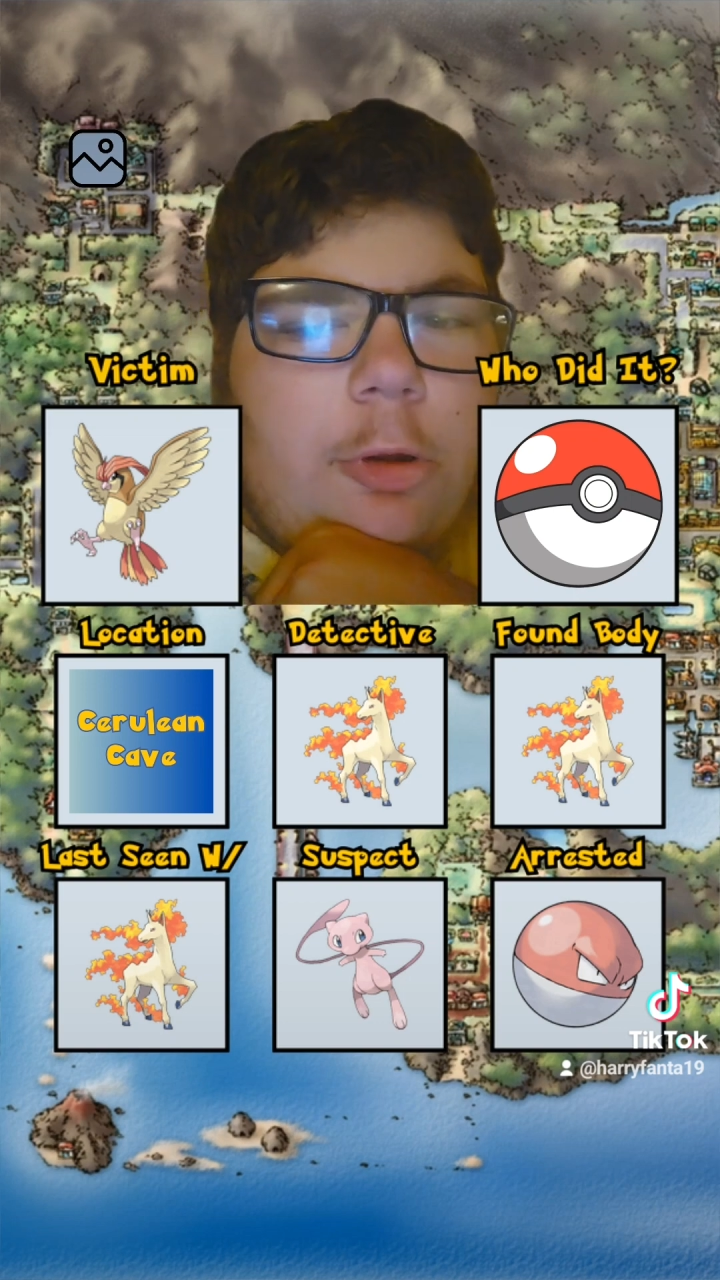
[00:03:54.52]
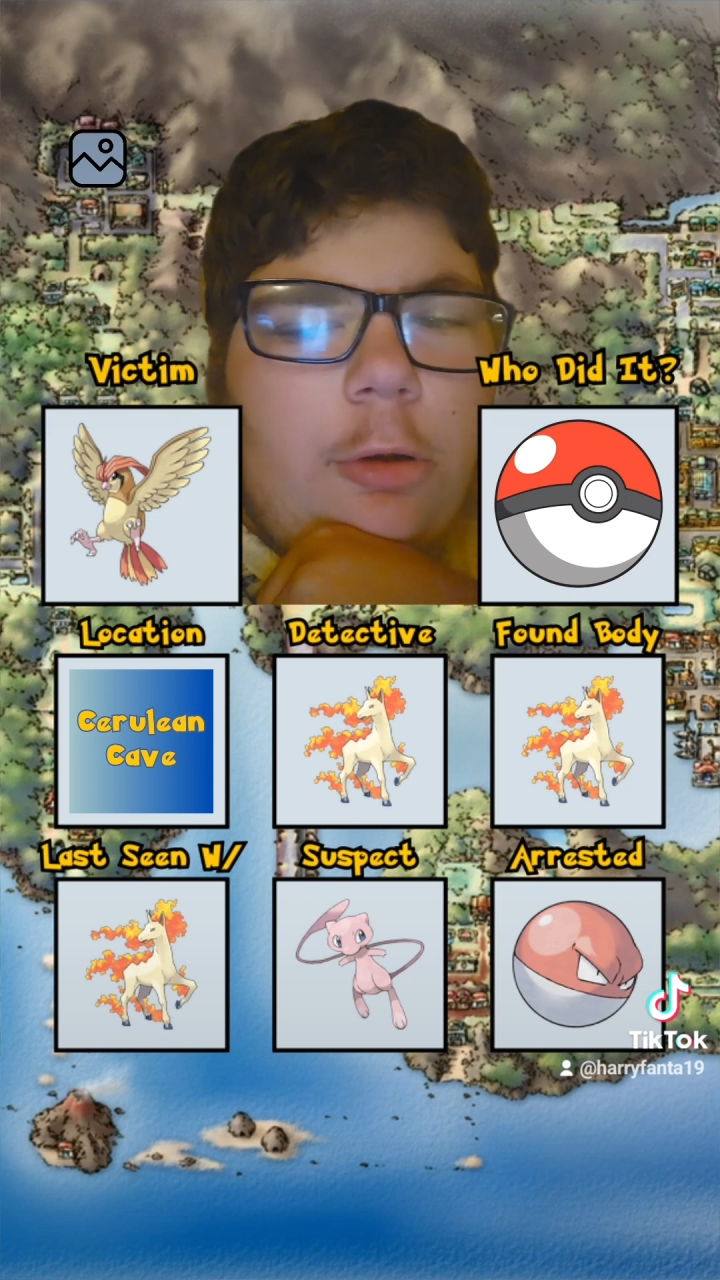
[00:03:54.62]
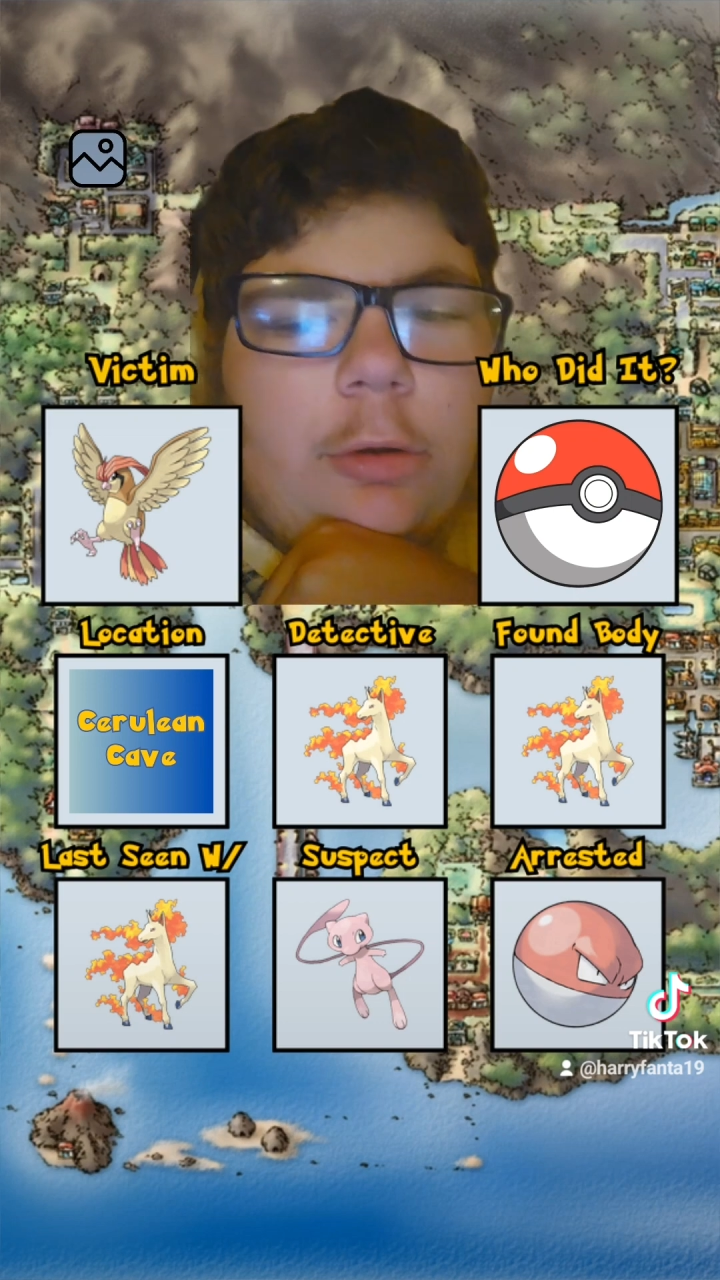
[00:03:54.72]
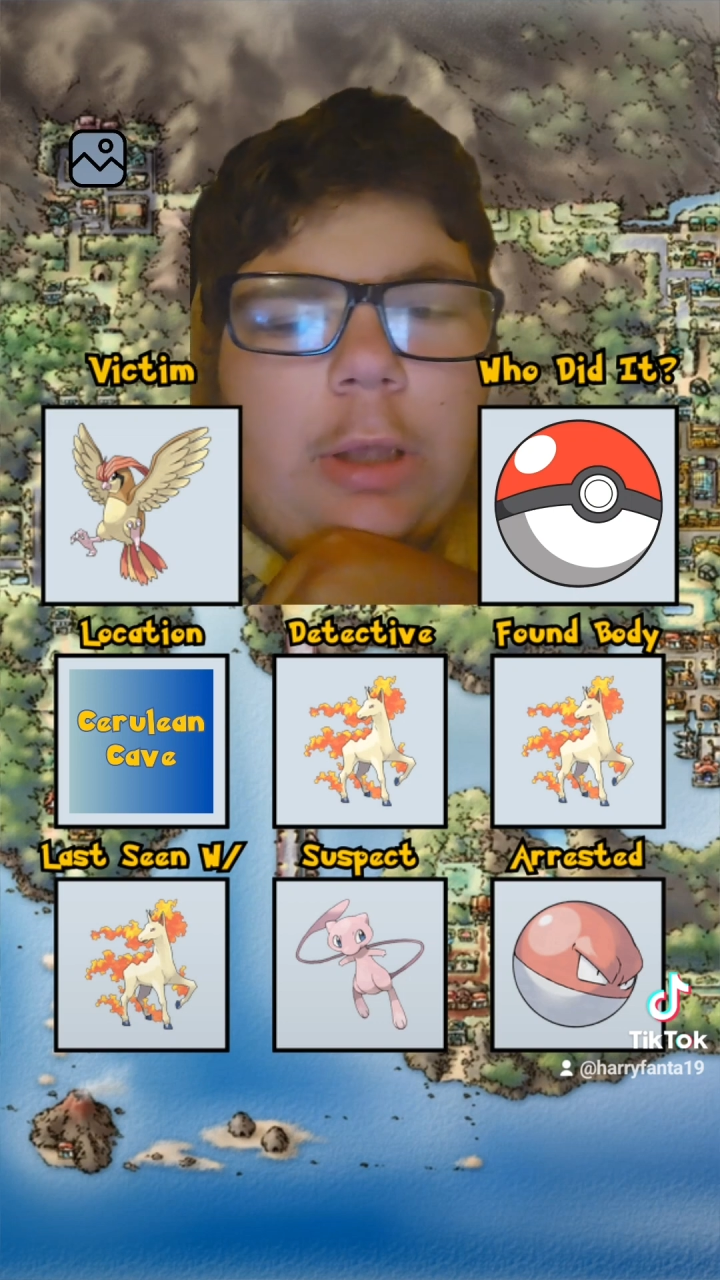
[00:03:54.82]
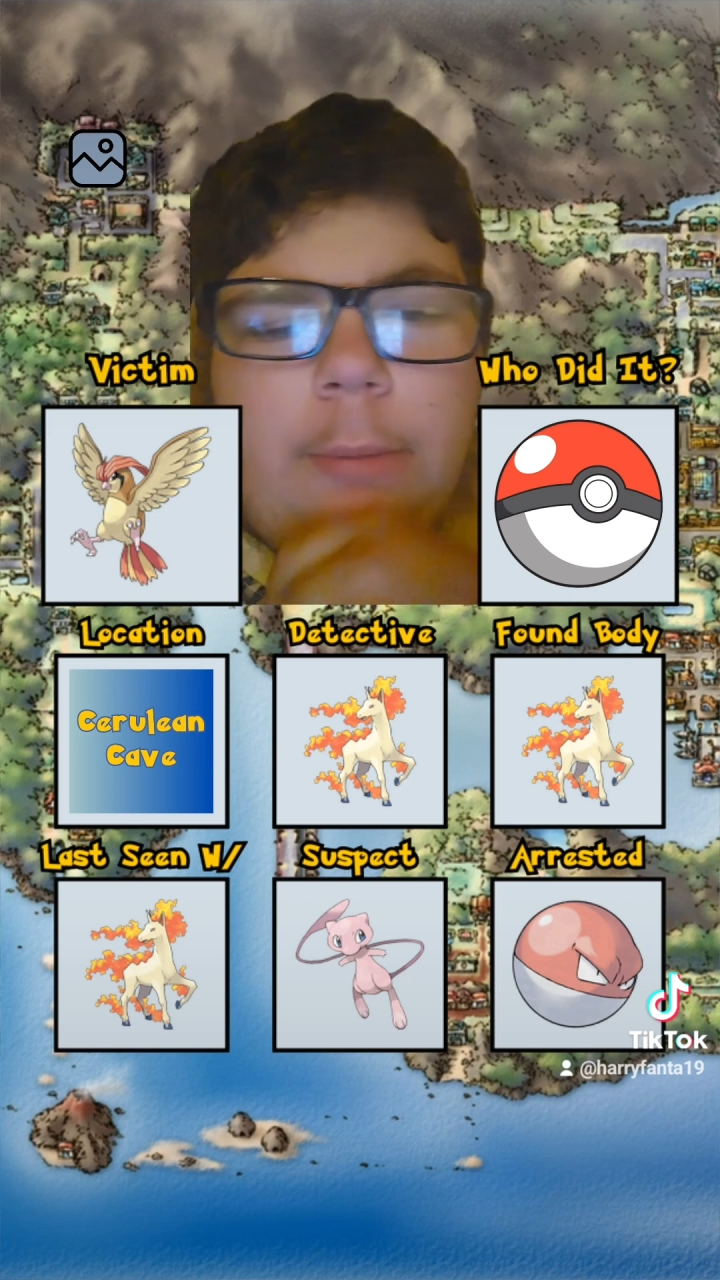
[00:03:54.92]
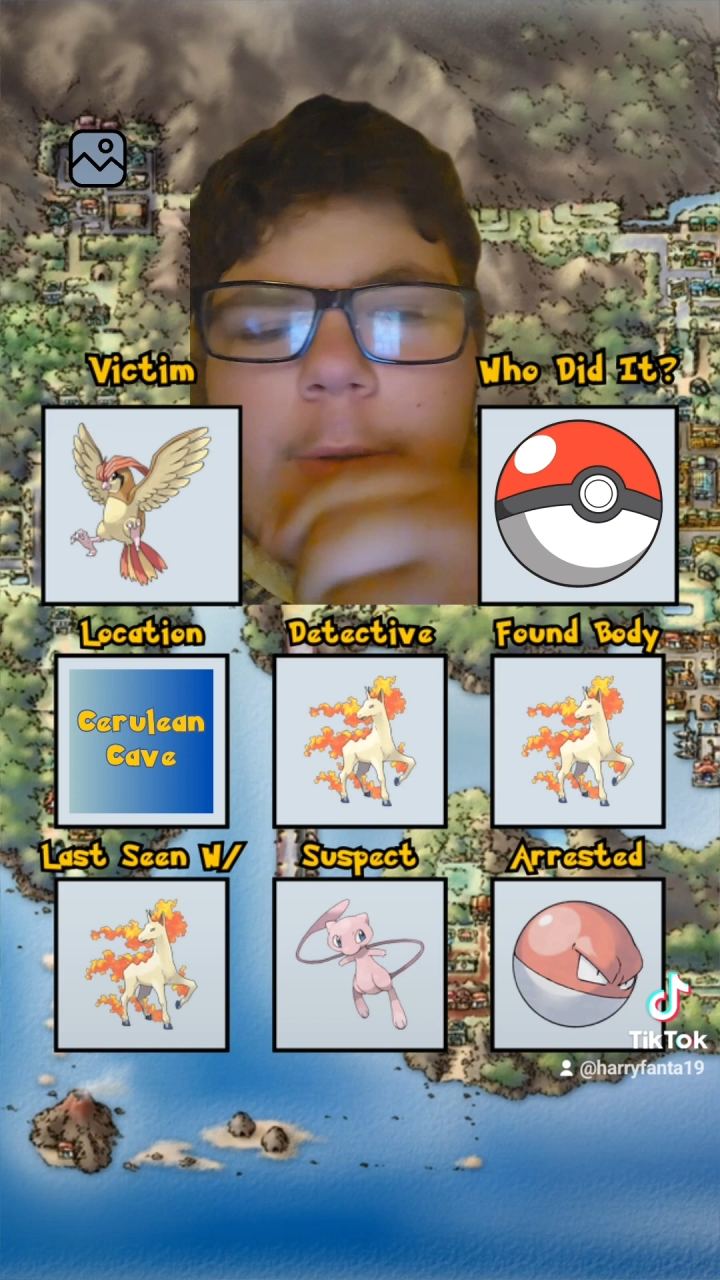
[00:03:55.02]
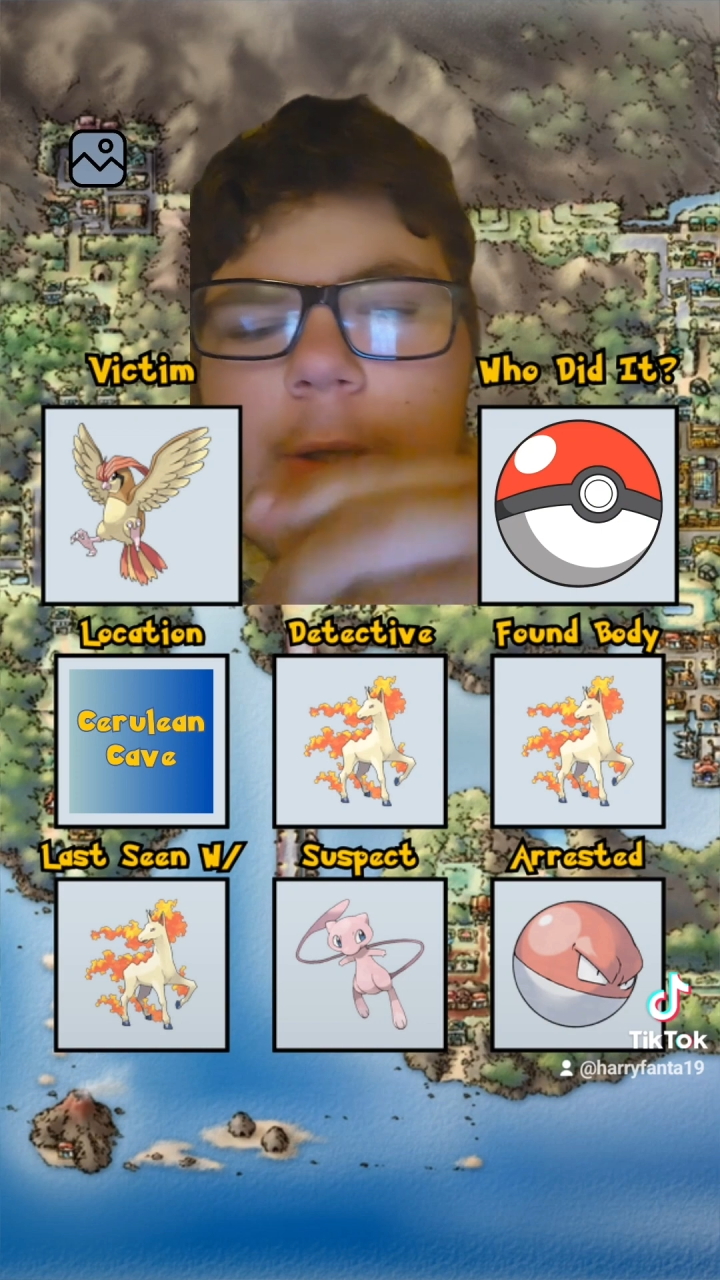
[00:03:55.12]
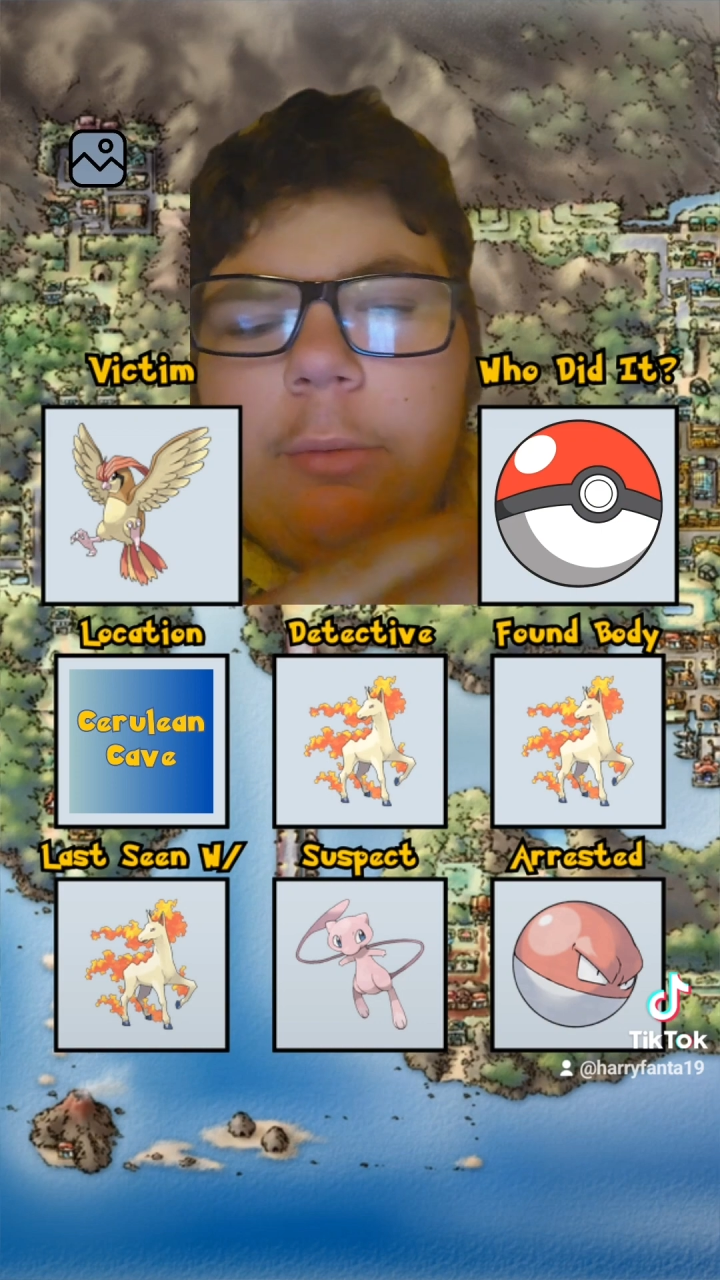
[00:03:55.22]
Okay, I mean,